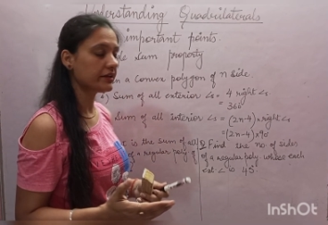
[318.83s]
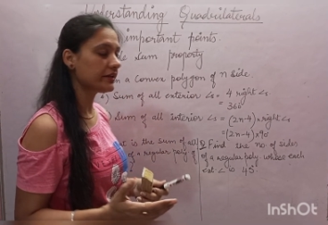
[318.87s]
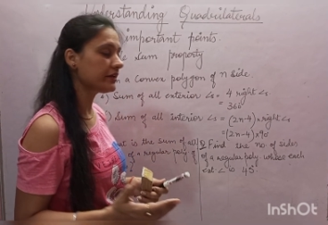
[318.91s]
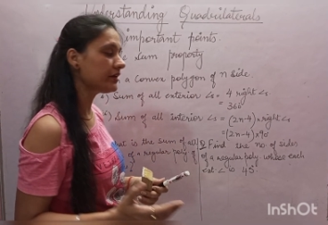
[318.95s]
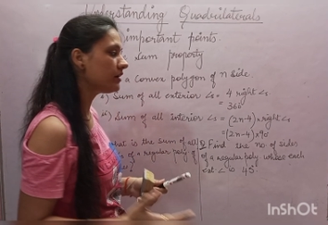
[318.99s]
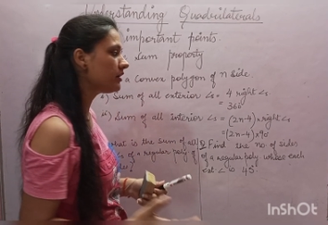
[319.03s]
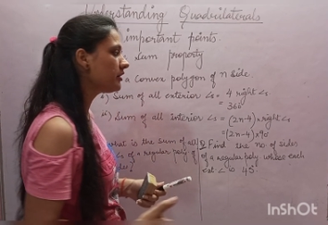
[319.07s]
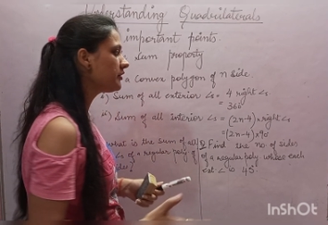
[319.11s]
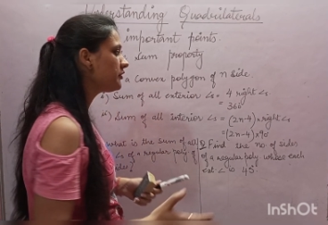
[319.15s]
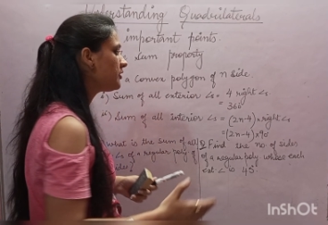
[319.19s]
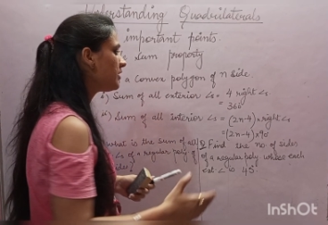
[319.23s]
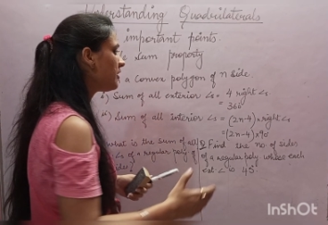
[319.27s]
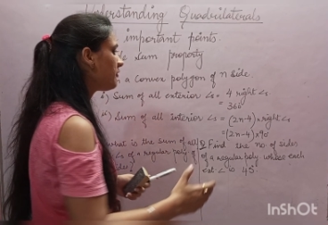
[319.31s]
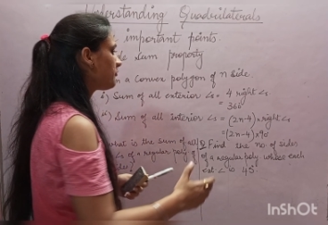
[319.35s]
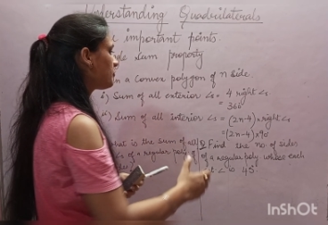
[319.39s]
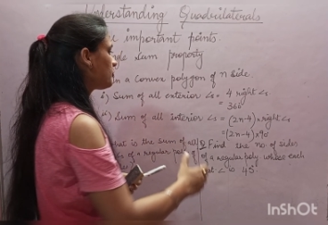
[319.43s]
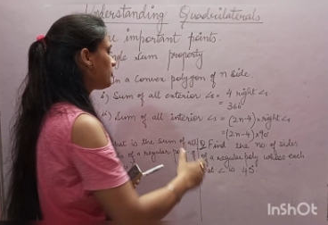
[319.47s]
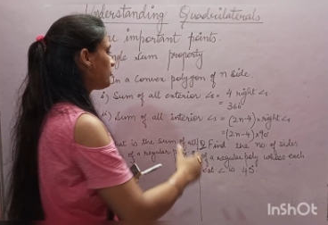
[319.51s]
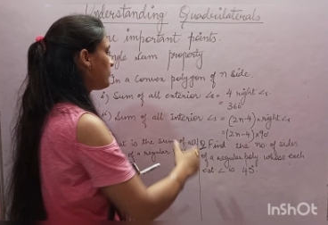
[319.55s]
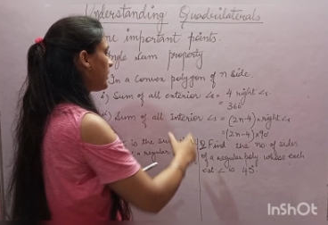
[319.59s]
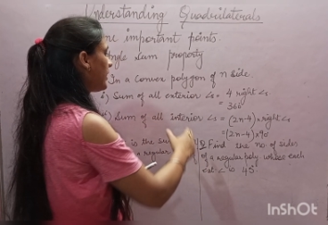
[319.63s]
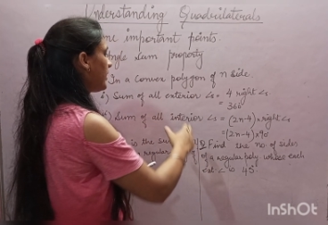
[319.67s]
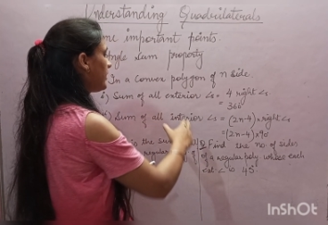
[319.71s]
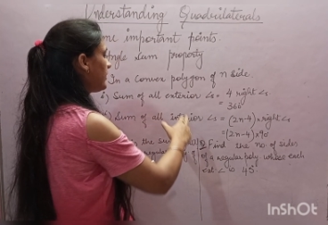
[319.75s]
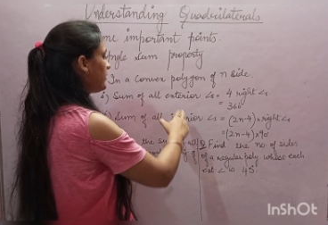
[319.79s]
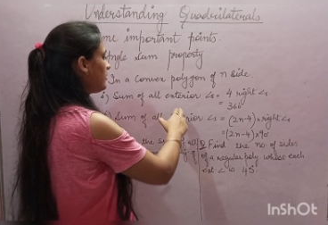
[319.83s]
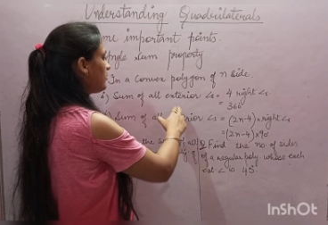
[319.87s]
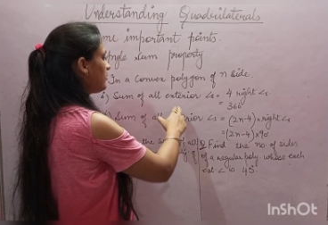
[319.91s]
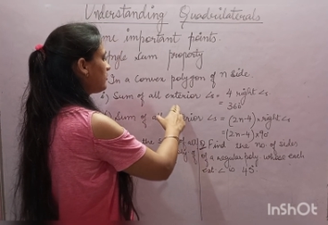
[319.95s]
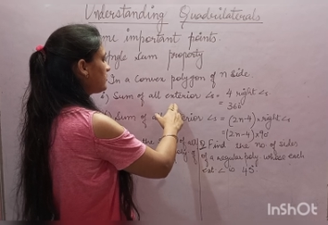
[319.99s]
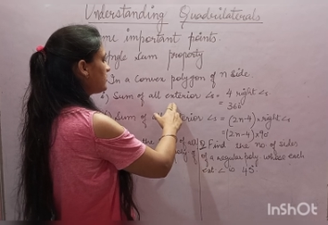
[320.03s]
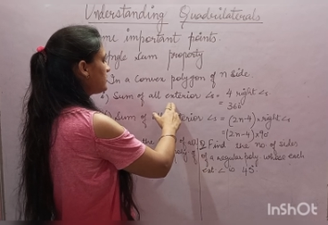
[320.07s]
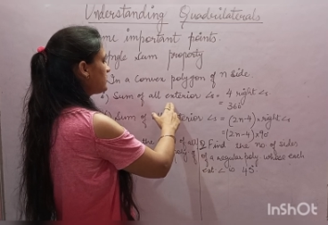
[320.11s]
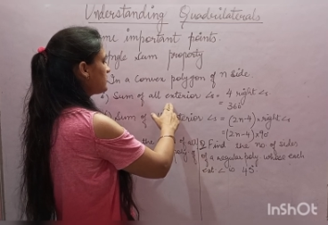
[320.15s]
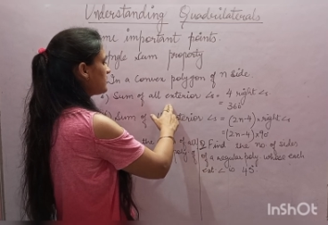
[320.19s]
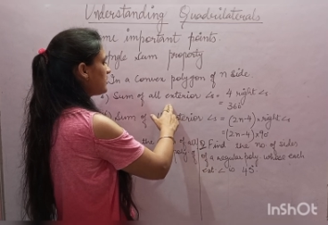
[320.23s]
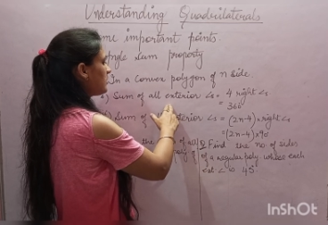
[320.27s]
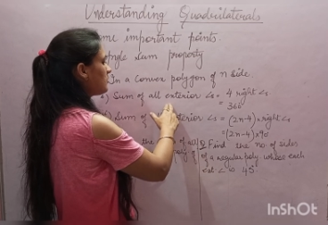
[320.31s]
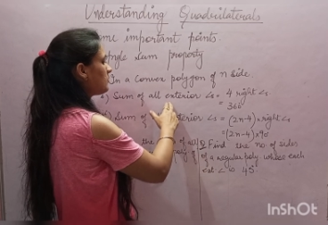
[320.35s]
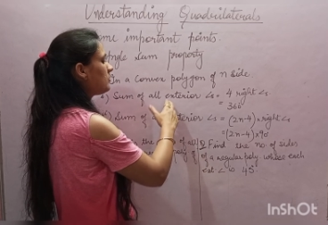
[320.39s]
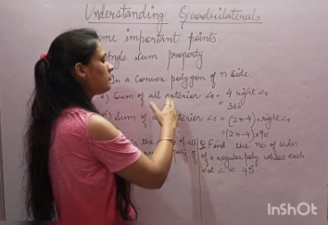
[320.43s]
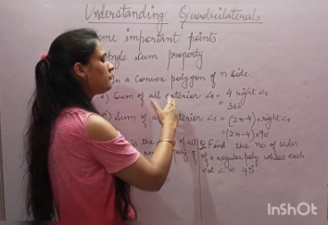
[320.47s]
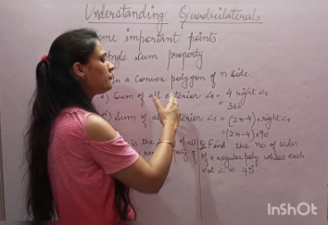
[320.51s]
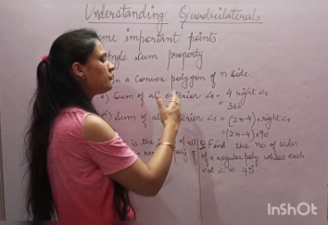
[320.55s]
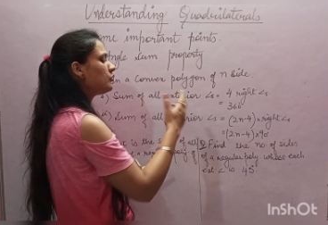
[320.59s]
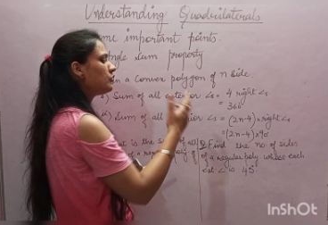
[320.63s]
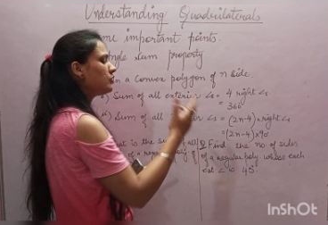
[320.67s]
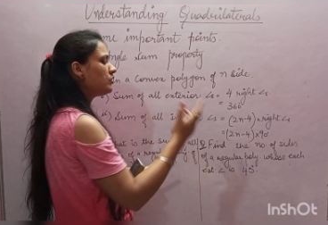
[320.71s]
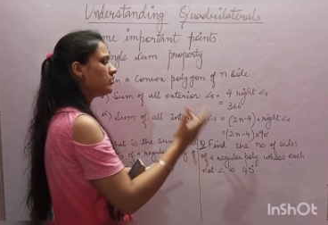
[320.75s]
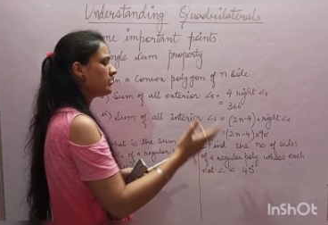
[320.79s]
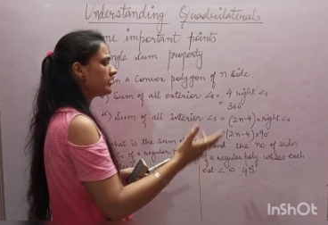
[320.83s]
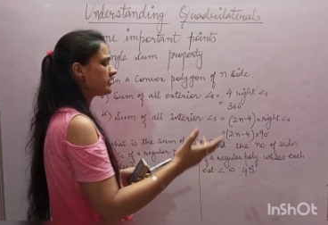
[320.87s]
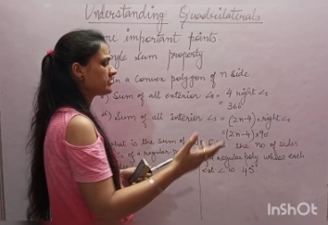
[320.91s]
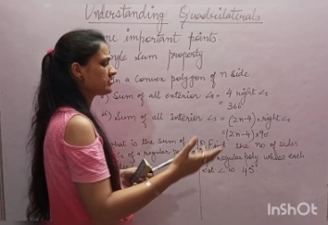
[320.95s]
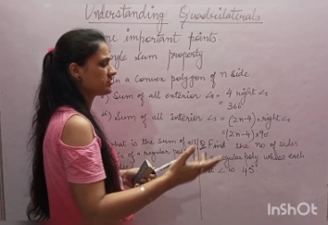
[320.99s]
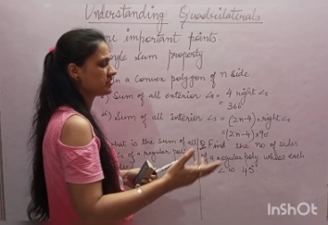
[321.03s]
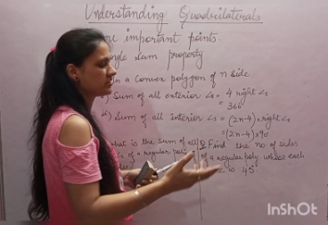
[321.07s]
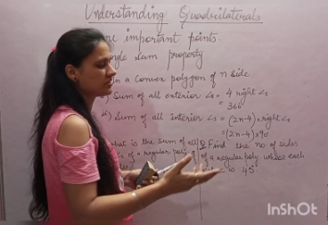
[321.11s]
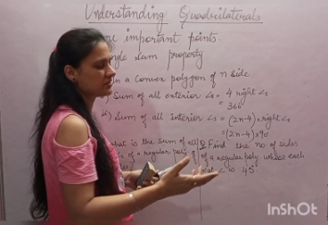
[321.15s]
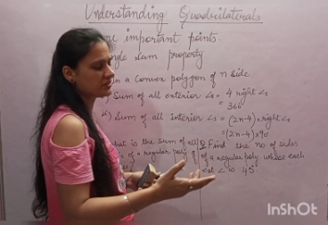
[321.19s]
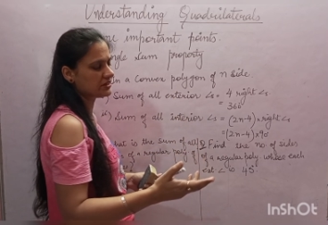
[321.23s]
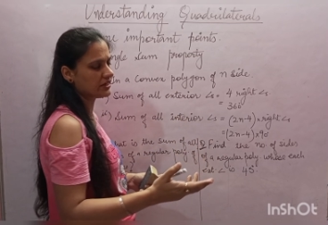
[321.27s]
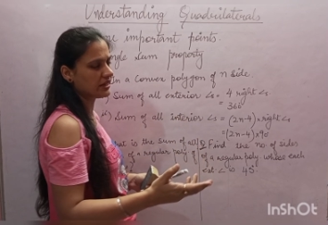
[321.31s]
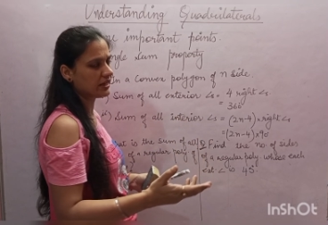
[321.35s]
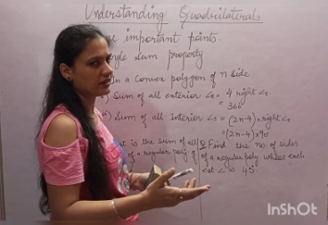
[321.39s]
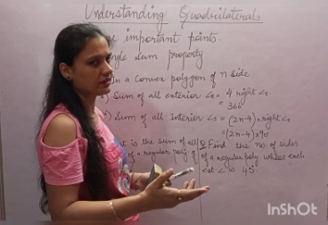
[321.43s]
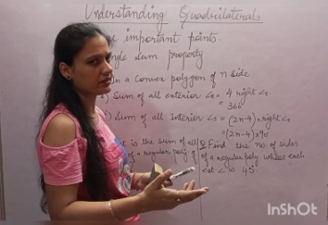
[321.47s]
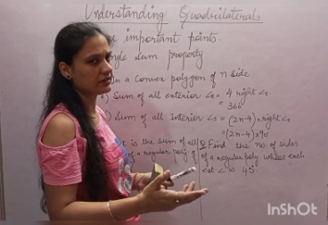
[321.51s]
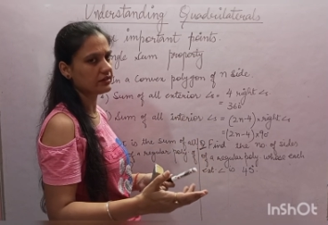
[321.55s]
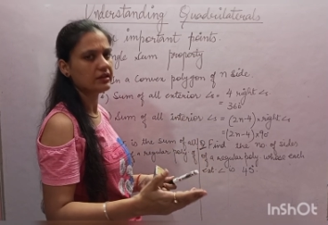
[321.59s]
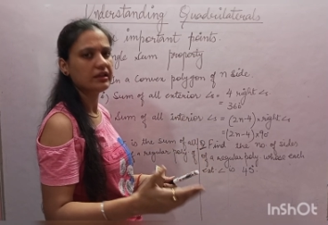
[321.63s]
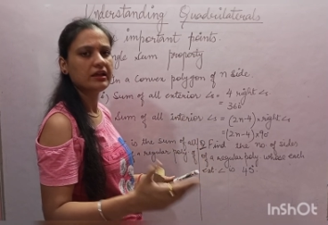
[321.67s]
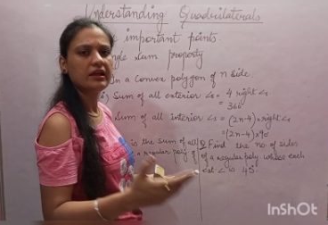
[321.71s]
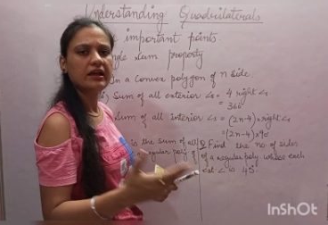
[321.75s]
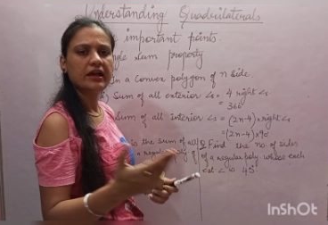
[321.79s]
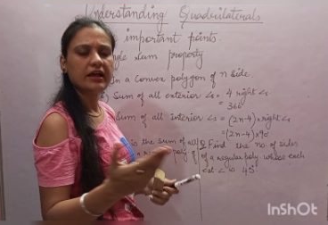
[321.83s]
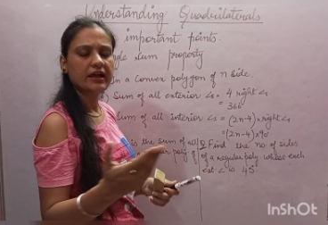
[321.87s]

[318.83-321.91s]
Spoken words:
Here you have to find out the sum of all exterior angle.